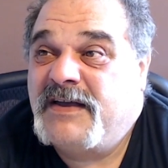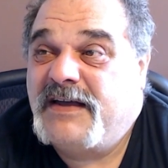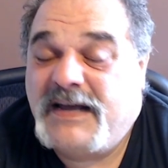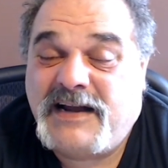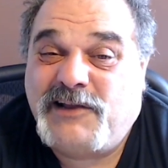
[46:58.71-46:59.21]

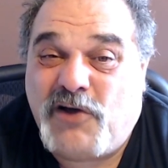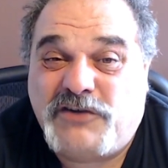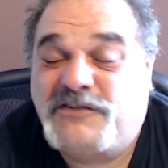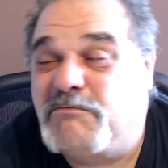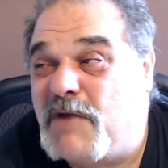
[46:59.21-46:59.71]
And I
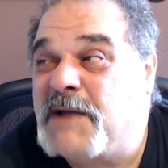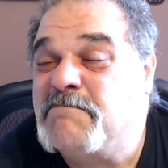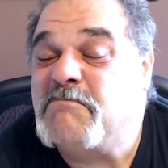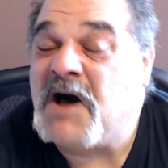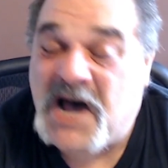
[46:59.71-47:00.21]
lost my
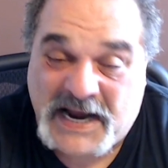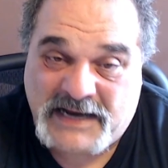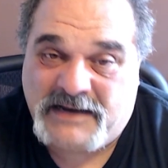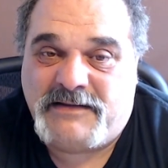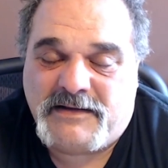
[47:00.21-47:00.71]

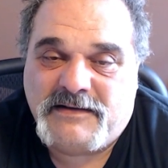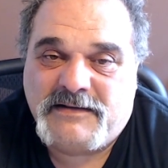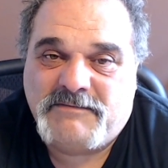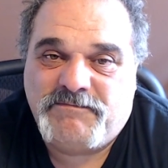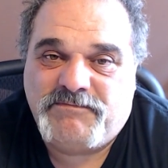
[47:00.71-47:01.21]
mind
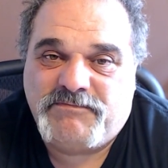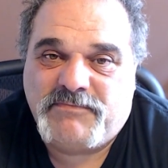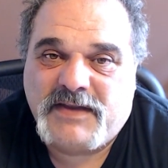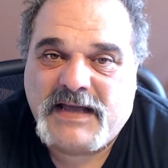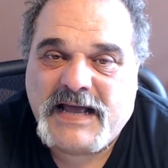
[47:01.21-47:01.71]

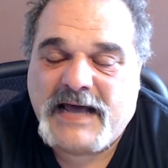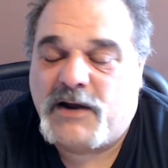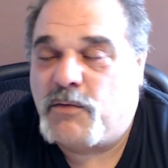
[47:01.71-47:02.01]
at a